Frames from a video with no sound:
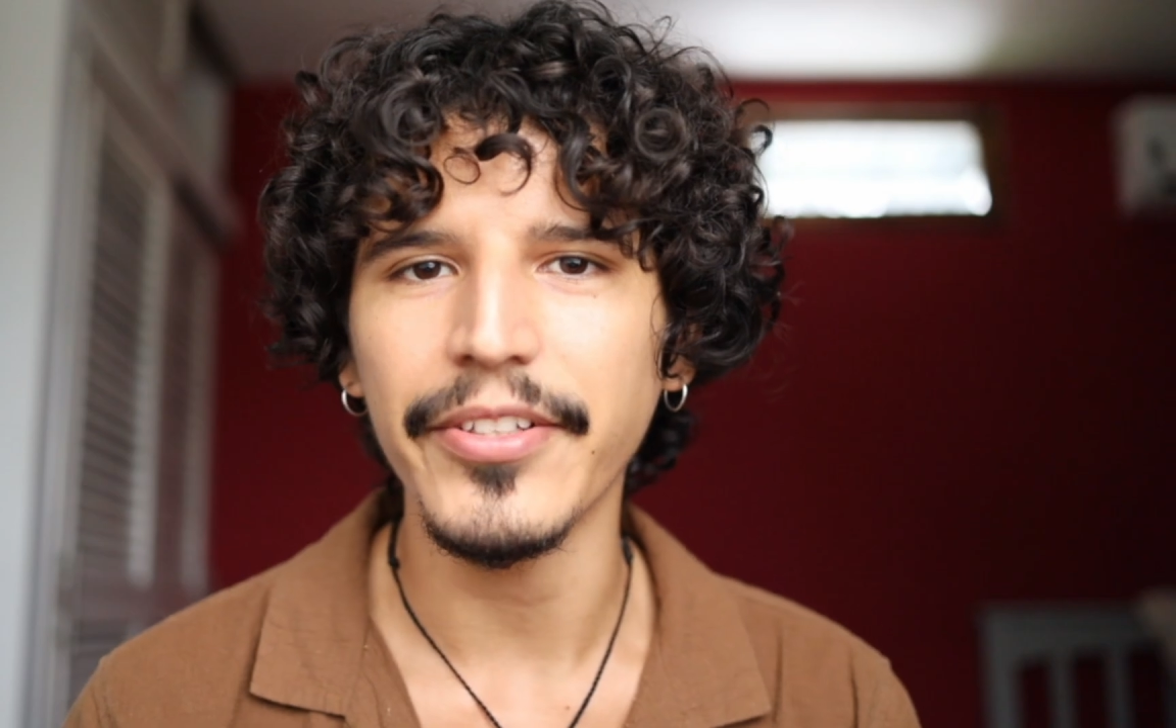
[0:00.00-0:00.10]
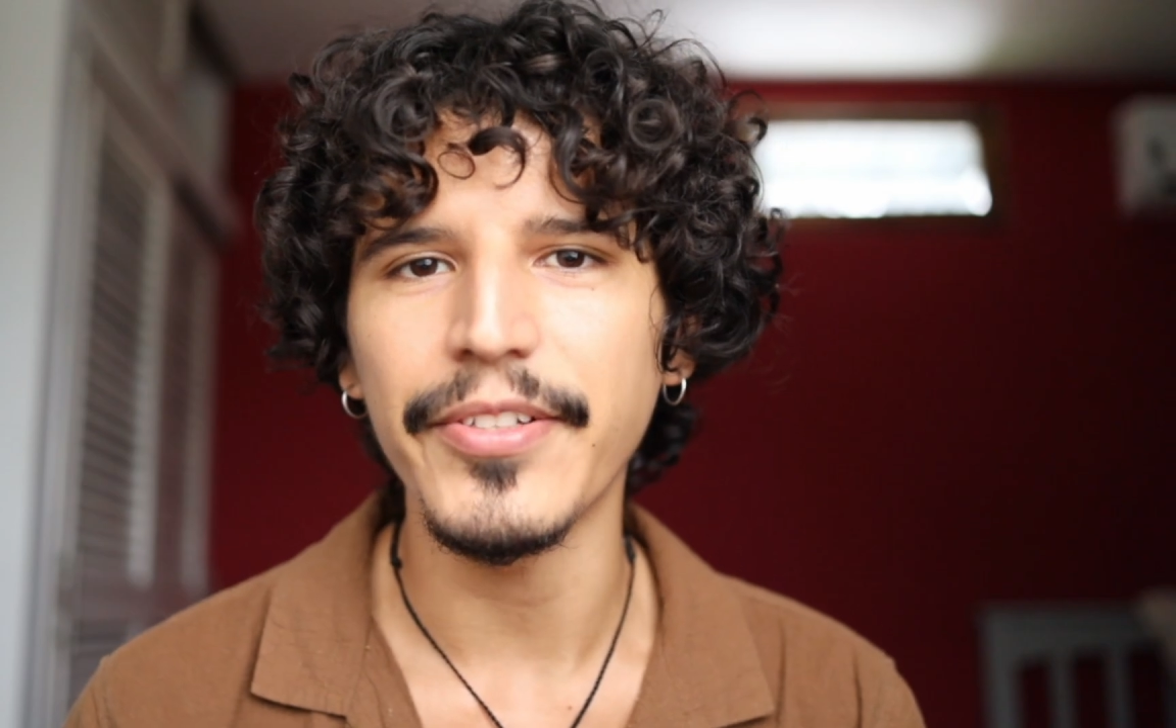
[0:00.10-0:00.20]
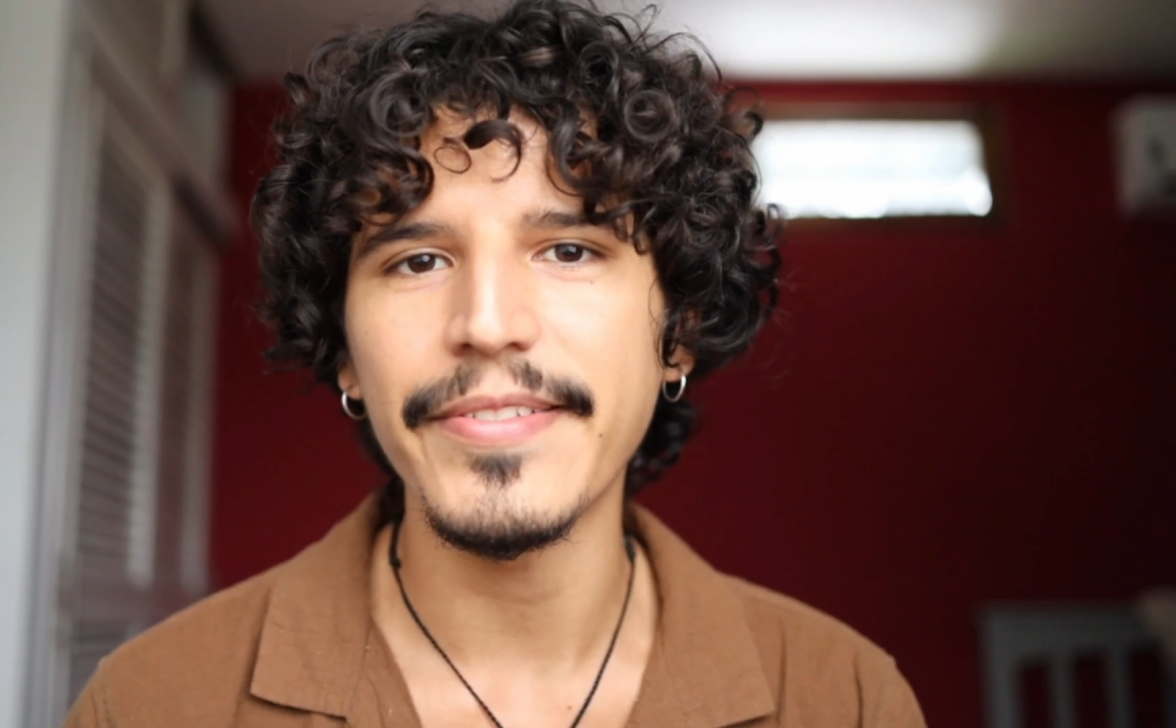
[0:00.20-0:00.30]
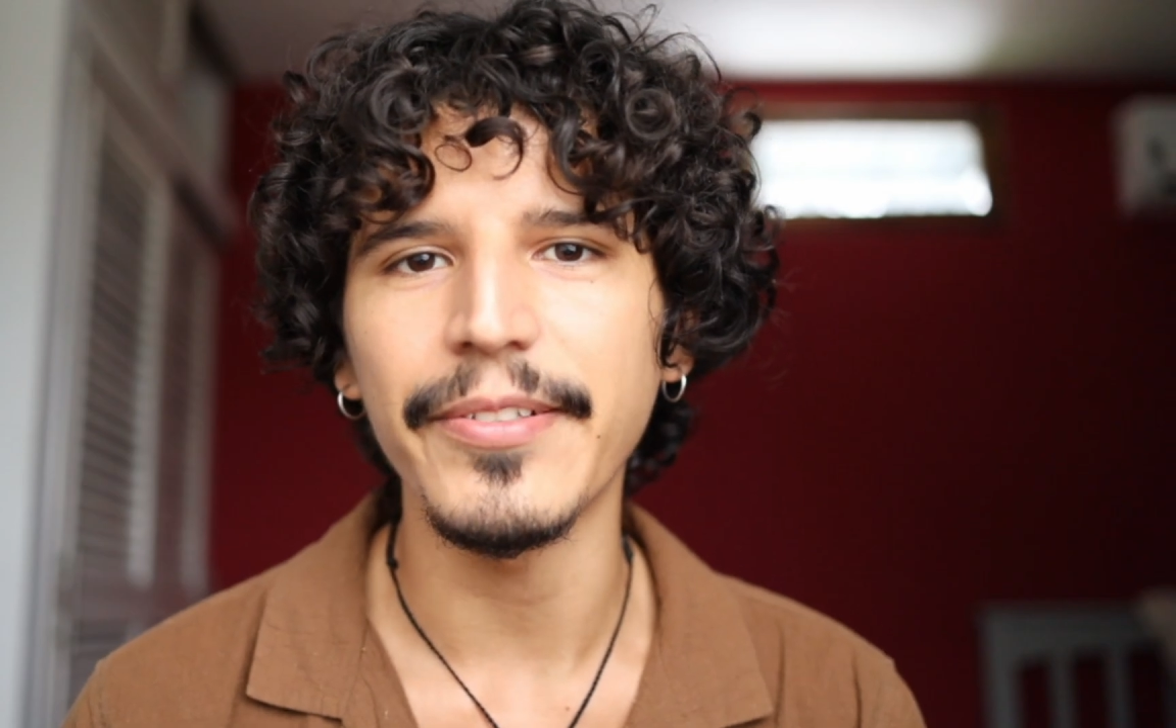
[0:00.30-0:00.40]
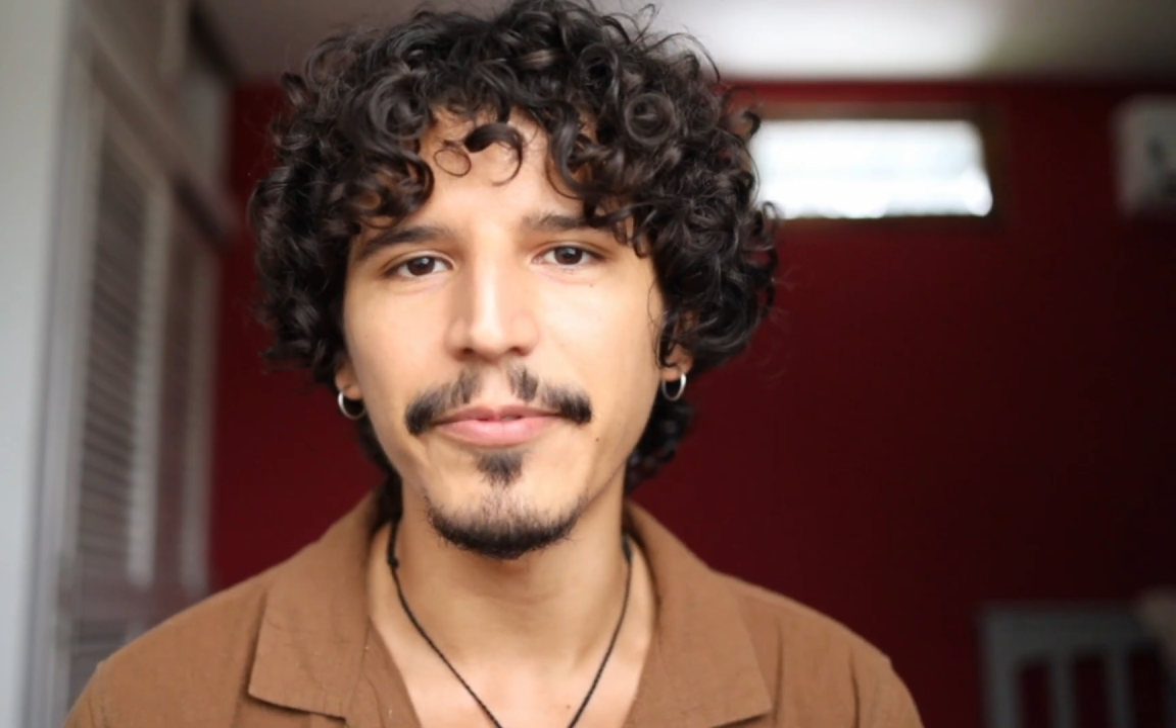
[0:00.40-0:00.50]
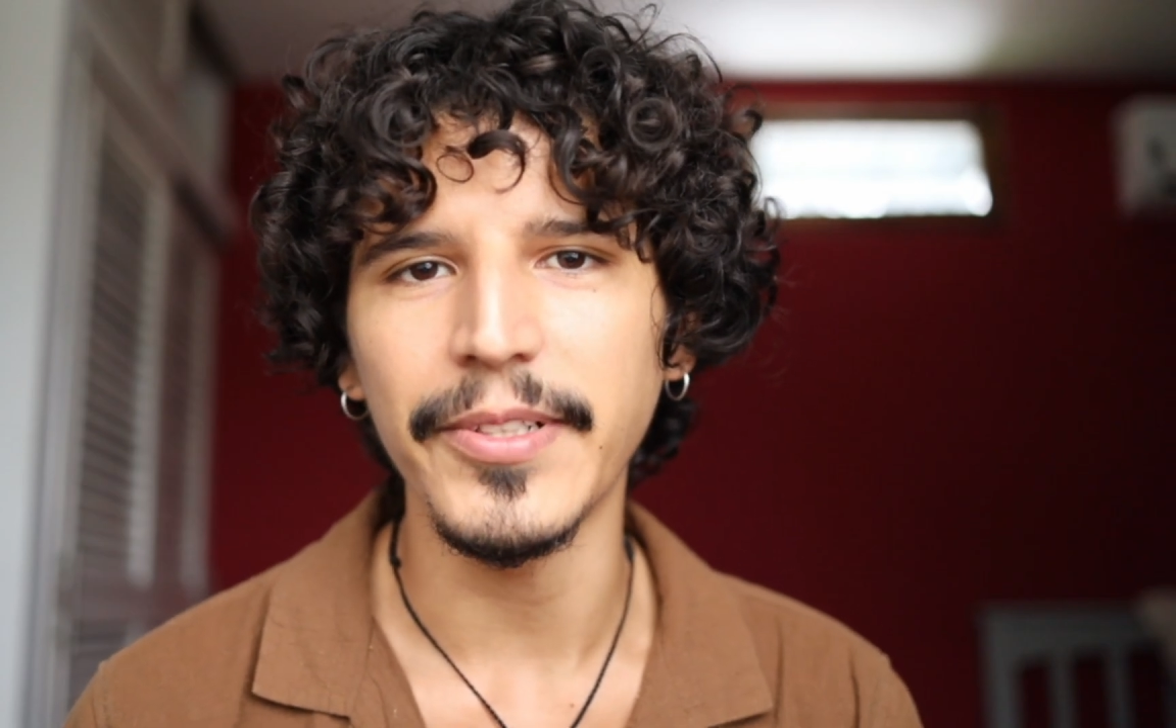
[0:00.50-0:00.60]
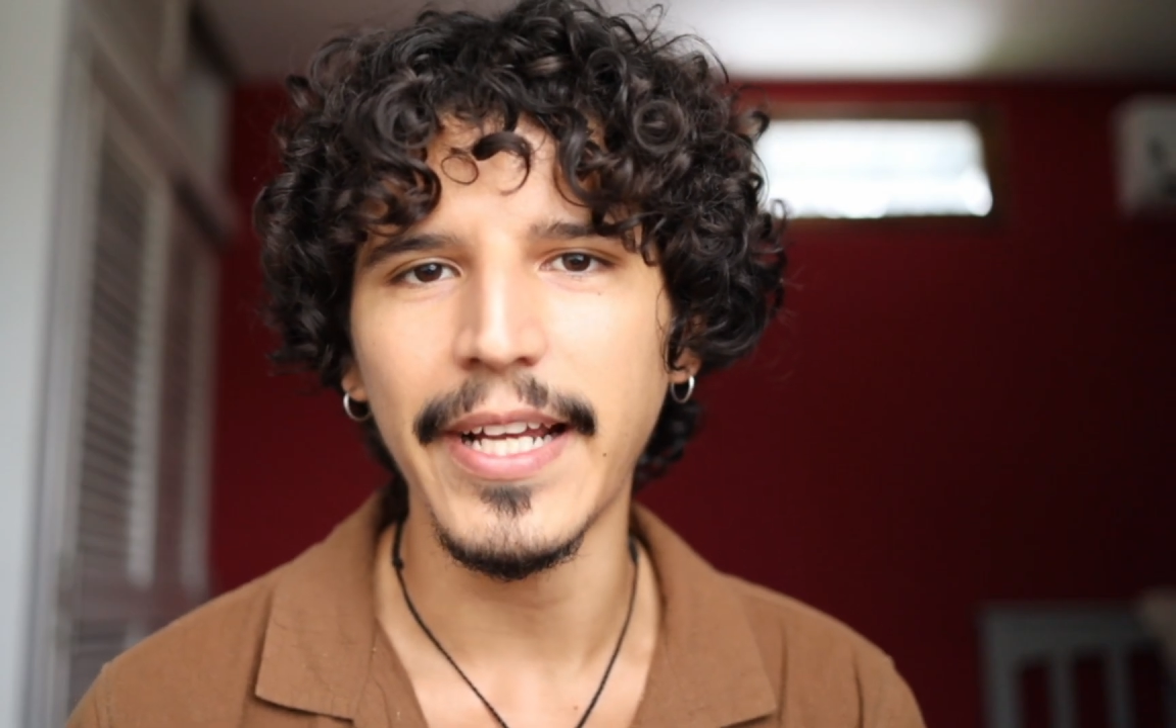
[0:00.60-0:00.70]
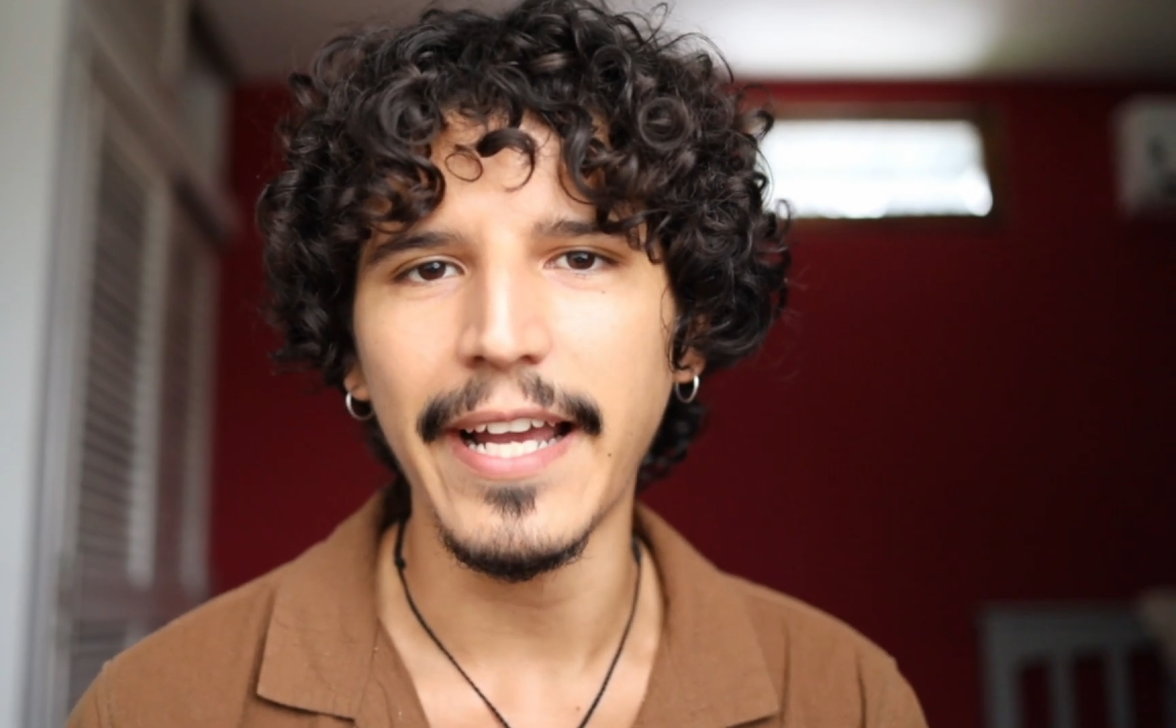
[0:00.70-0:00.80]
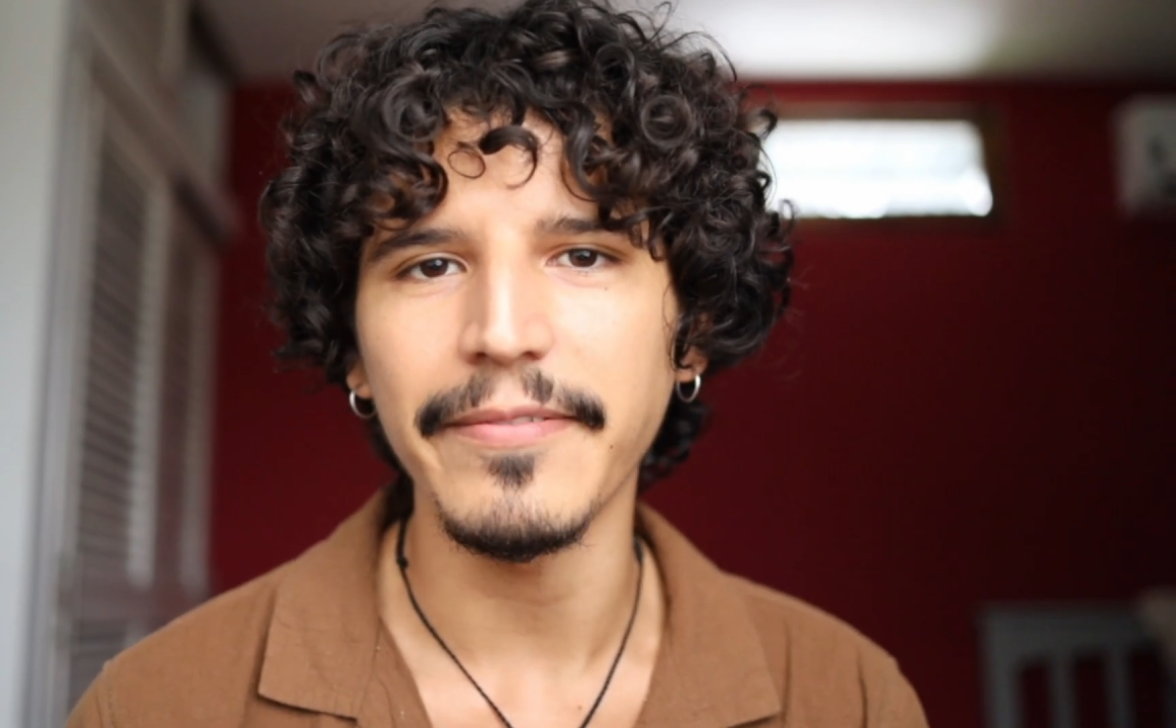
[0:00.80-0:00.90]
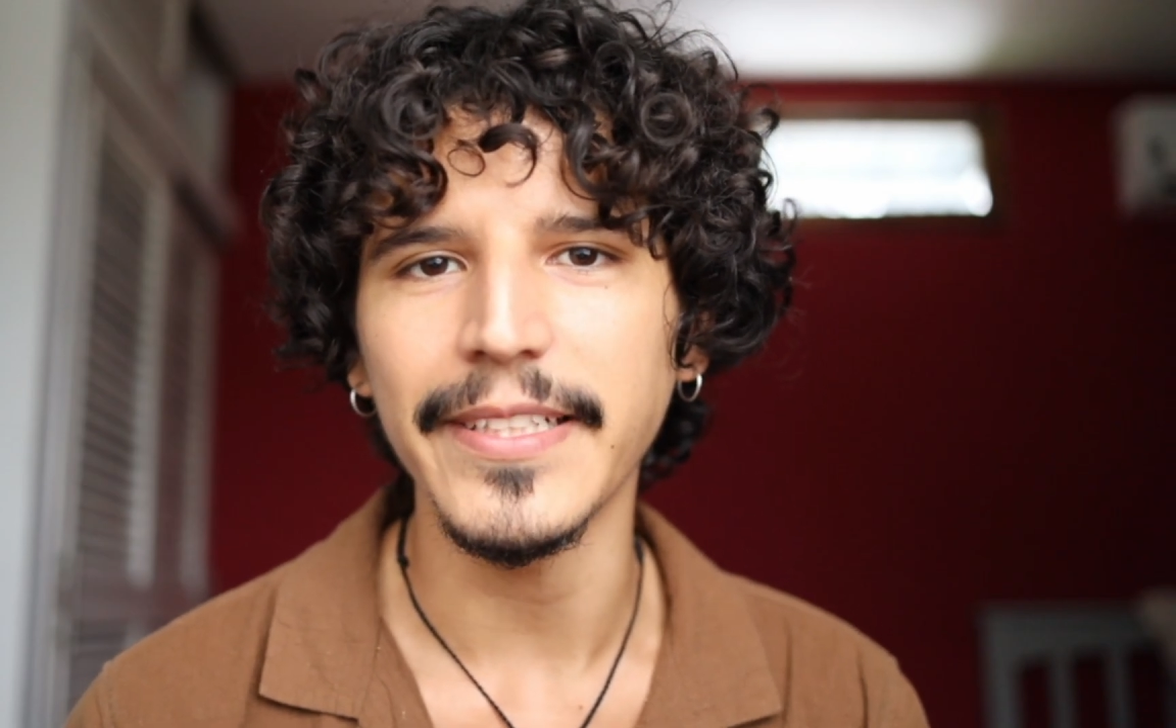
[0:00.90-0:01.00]
use it when
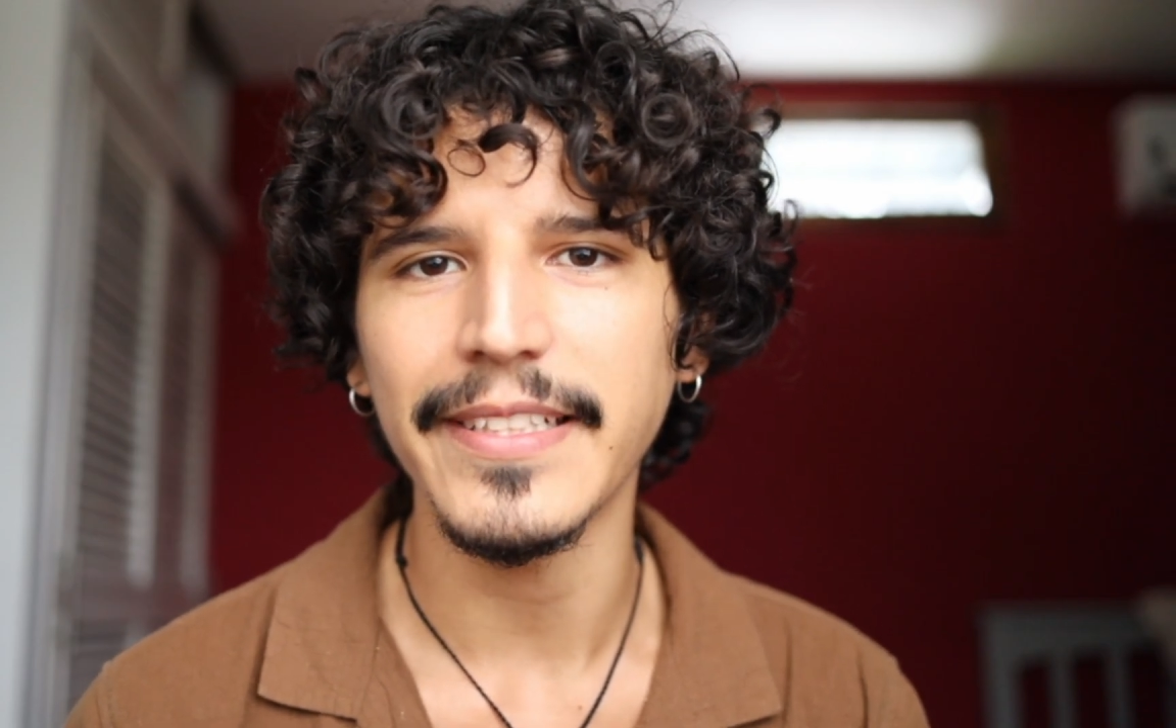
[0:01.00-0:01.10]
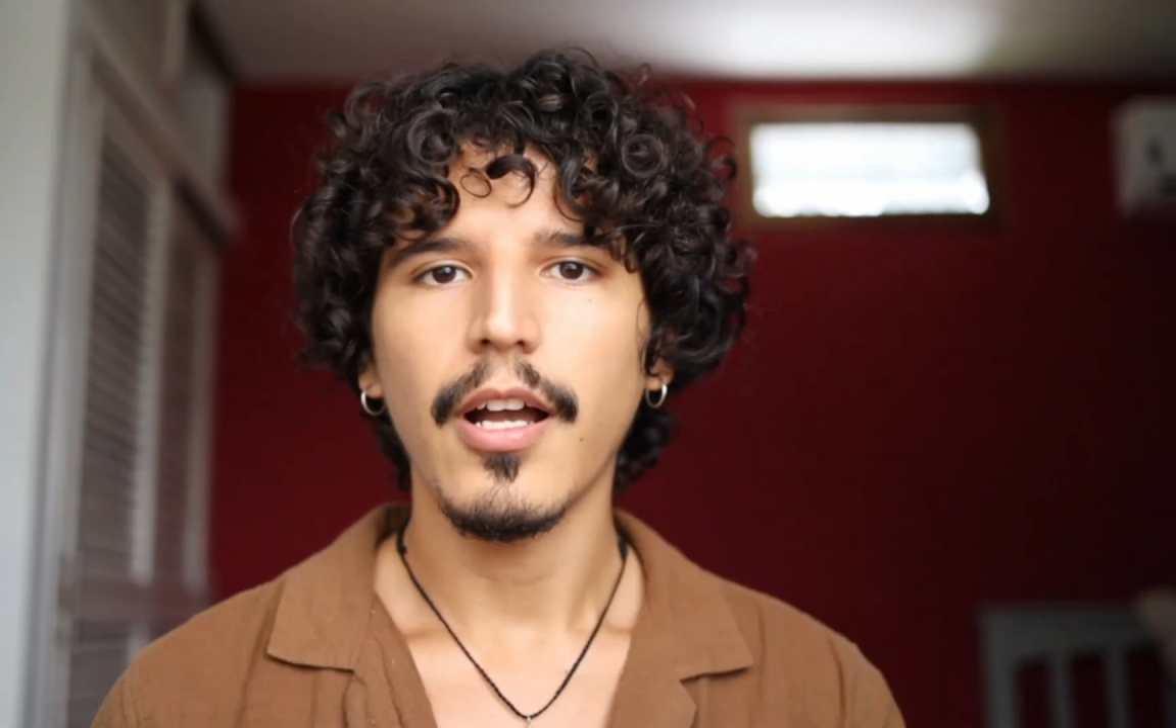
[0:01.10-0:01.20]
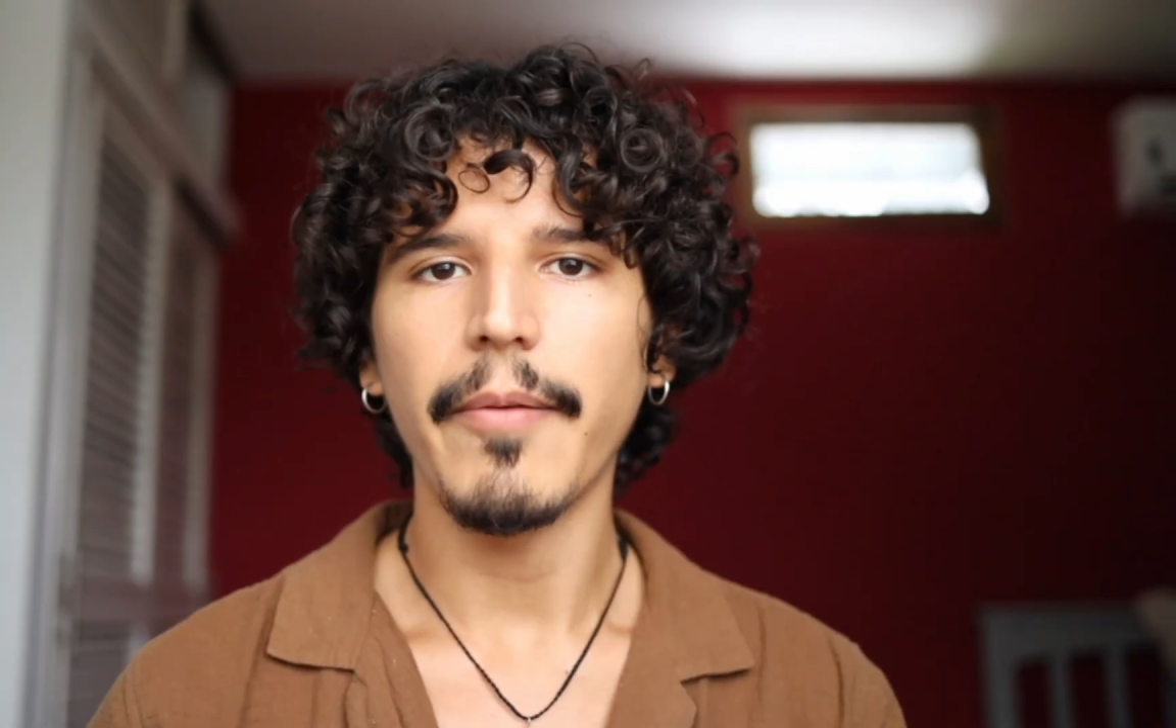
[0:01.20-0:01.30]
you have it.